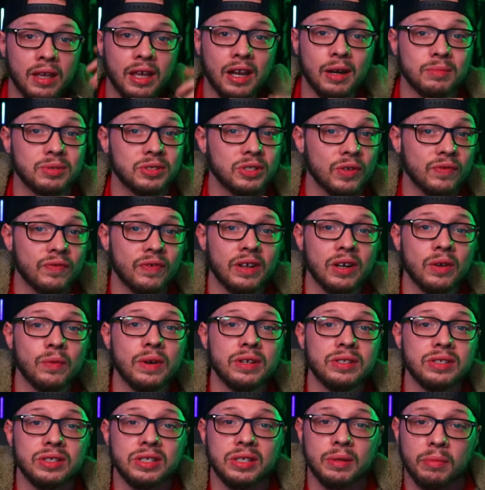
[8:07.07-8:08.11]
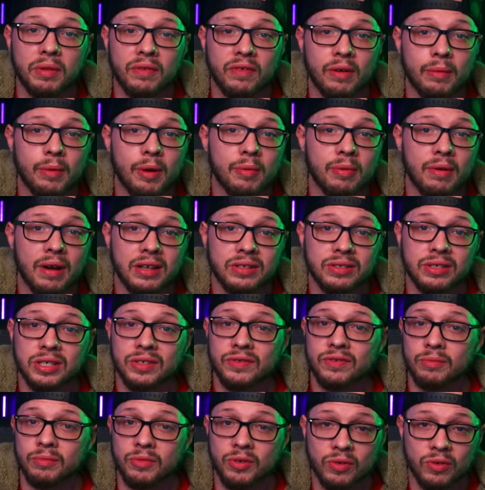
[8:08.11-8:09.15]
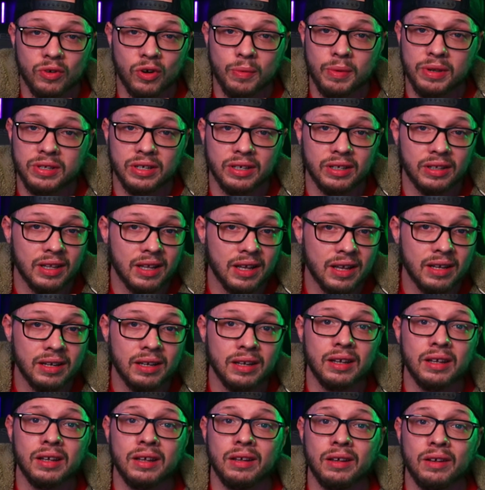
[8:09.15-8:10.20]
and I'm still finding ways to simplify my process from you growmies online,